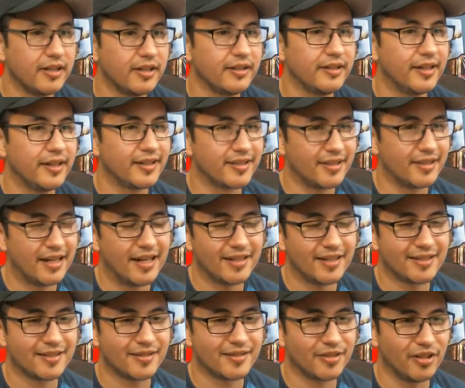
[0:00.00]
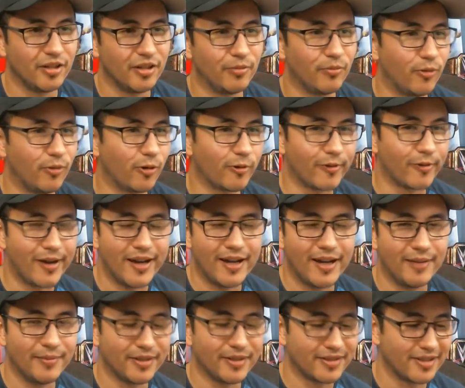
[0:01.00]
Yes, it has, more
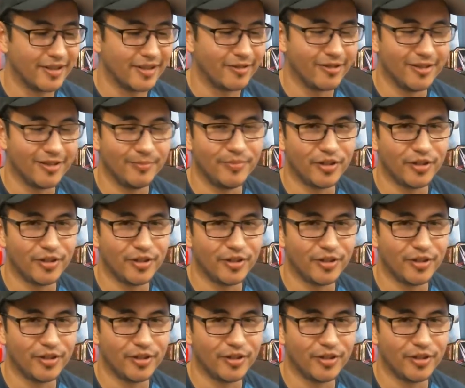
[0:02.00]
RAM, etc.,